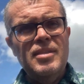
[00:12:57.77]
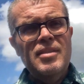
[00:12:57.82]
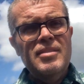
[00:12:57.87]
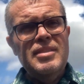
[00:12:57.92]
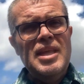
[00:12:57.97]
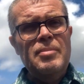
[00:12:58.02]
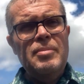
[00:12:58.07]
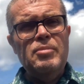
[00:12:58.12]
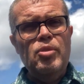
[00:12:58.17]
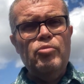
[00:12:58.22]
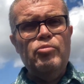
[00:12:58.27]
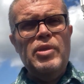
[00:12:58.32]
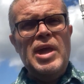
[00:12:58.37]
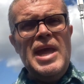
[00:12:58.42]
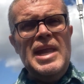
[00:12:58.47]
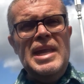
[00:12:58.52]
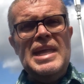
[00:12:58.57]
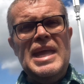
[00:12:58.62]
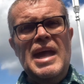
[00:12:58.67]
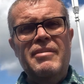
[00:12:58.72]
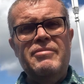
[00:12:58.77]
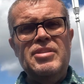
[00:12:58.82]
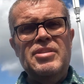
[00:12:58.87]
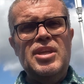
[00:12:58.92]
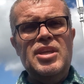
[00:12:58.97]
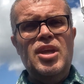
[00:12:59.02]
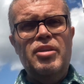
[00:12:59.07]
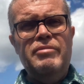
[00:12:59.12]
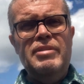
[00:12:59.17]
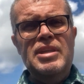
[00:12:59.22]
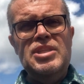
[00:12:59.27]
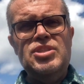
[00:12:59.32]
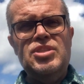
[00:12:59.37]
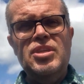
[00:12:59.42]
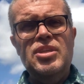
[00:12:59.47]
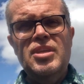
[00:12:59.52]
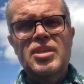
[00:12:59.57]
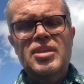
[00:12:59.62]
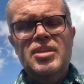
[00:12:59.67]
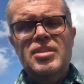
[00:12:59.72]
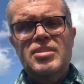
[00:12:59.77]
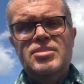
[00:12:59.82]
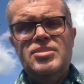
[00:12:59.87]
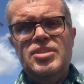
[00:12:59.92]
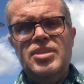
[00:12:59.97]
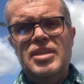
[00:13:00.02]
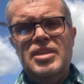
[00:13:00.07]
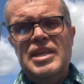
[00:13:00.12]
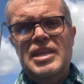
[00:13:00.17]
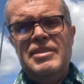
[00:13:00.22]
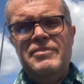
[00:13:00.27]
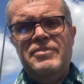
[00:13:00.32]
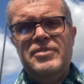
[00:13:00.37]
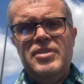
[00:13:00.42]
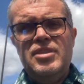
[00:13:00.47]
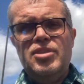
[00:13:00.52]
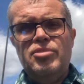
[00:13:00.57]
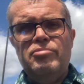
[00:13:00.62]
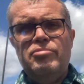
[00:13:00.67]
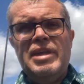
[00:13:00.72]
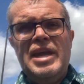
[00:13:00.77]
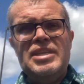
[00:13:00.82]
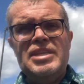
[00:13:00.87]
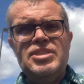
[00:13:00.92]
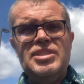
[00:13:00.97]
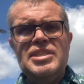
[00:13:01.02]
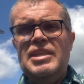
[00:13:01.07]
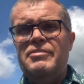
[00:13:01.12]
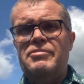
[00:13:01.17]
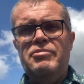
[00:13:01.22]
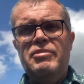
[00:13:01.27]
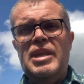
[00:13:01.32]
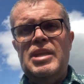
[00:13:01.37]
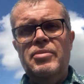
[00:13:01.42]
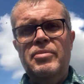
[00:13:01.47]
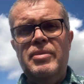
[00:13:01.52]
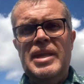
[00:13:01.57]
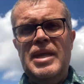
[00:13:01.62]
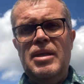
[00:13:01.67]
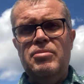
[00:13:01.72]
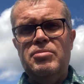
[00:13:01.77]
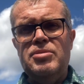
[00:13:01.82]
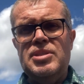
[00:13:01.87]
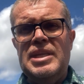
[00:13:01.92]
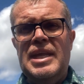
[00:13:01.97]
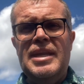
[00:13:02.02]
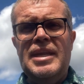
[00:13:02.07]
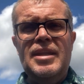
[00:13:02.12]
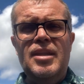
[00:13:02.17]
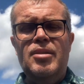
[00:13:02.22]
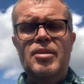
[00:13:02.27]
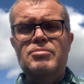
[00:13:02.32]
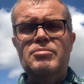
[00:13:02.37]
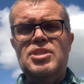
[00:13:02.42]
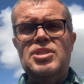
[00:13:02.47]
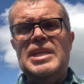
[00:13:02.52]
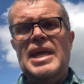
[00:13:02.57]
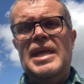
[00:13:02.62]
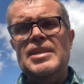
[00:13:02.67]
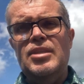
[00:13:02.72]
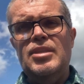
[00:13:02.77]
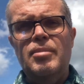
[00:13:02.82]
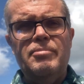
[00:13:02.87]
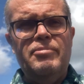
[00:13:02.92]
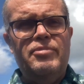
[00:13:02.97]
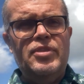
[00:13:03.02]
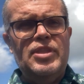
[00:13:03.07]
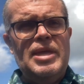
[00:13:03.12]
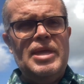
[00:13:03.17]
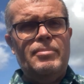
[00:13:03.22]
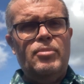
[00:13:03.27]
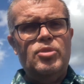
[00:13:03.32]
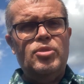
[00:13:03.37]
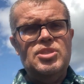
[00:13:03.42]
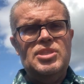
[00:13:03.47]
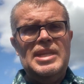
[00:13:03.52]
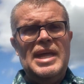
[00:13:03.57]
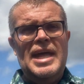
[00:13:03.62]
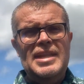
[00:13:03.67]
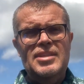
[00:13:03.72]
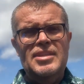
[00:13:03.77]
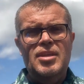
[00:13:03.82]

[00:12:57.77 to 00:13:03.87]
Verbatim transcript: then we'll rarely have the courage to live courageously for anyone else, let alone stand up for them or stand